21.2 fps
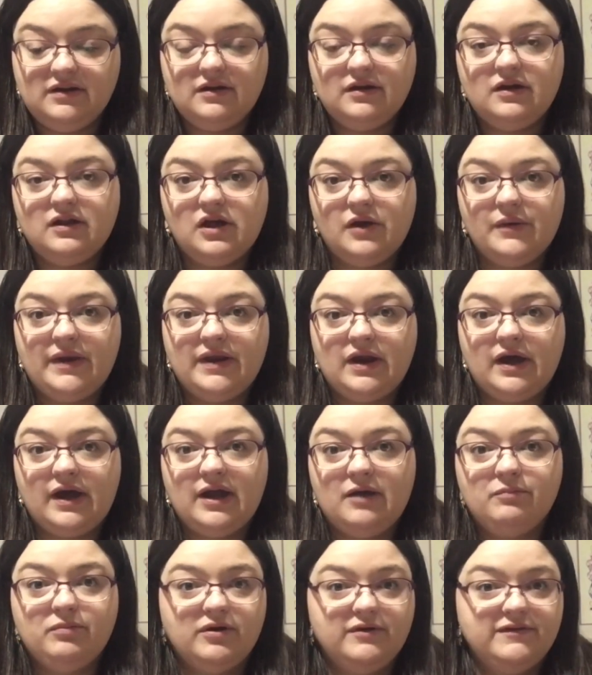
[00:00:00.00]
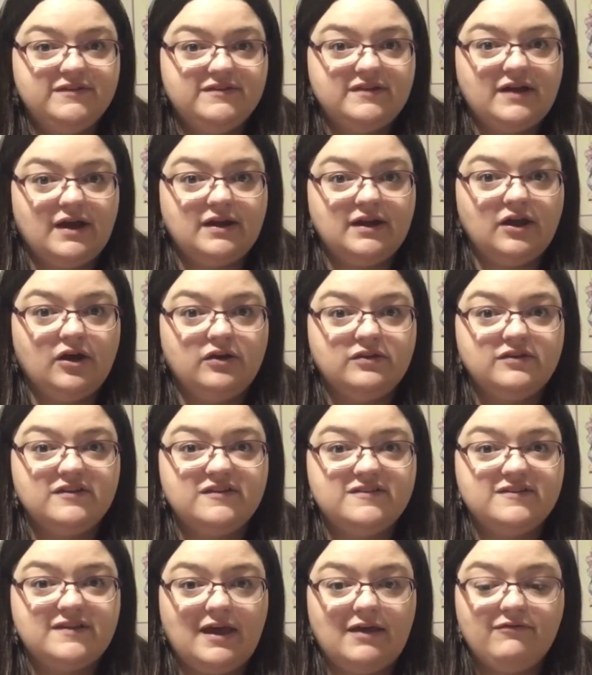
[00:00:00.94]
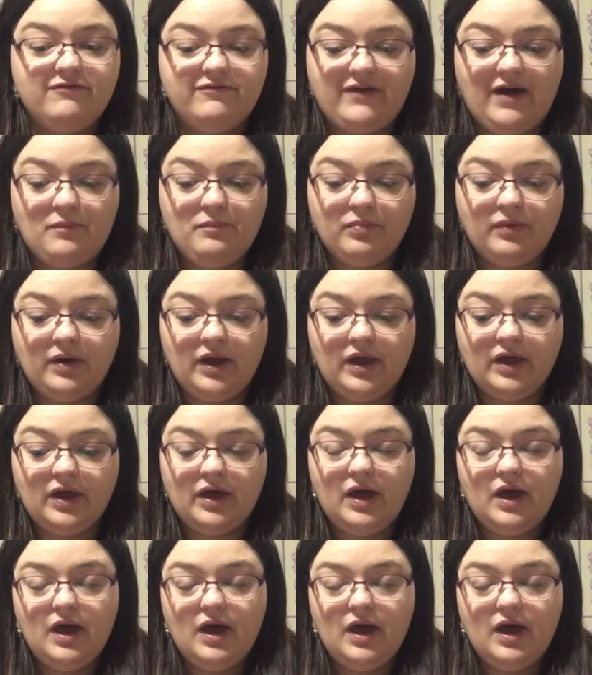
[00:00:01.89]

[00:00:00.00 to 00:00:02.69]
Chloe and I are both starting on the same fabric.